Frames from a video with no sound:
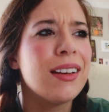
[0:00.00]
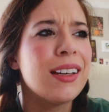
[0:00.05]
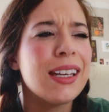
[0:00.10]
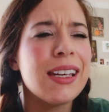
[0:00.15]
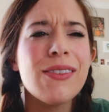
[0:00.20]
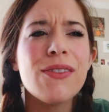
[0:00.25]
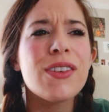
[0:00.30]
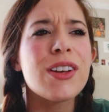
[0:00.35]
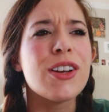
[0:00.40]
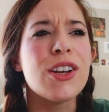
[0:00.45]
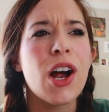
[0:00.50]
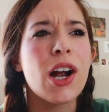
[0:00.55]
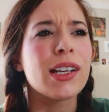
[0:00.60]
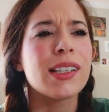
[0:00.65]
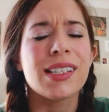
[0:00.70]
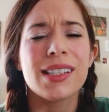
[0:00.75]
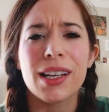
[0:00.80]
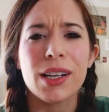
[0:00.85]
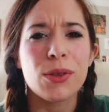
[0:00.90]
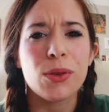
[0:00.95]
even not
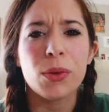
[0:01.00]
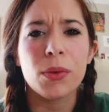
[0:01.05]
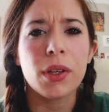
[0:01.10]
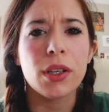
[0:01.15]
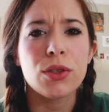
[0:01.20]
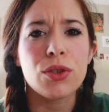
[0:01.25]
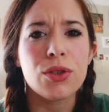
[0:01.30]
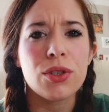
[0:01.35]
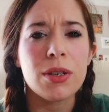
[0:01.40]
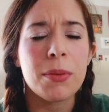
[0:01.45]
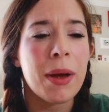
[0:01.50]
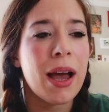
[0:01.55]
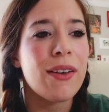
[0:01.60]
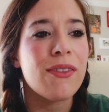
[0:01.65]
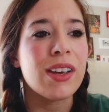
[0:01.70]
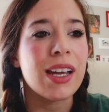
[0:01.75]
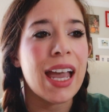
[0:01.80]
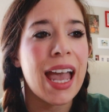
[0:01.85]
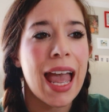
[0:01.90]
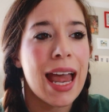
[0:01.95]
a sexual relationship,
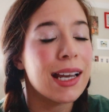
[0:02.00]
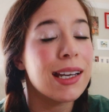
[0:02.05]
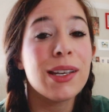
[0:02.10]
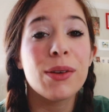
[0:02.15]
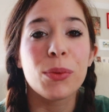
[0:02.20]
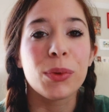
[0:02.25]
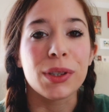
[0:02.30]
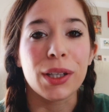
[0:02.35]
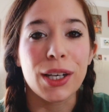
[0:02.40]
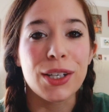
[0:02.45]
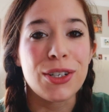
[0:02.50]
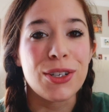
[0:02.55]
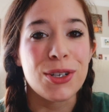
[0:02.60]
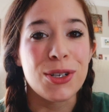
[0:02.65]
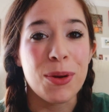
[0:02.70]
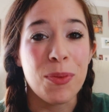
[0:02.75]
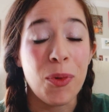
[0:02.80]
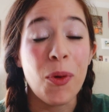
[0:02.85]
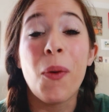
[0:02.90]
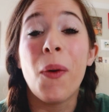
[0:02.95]
having any
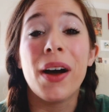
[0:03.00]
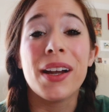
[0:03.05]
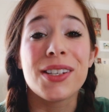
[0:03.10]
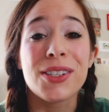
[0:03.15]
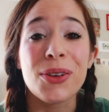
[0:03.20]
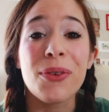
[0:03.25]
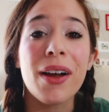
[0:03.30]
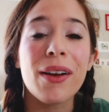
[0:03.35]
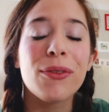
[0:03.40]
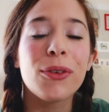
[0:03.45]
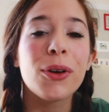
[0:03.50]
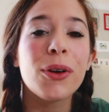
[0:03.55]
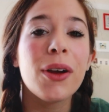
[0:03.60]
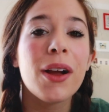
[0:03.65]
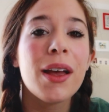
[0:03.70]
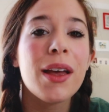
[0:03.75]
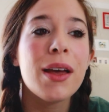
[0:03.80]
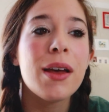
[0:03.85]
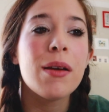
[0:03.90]
relationship whatsoever,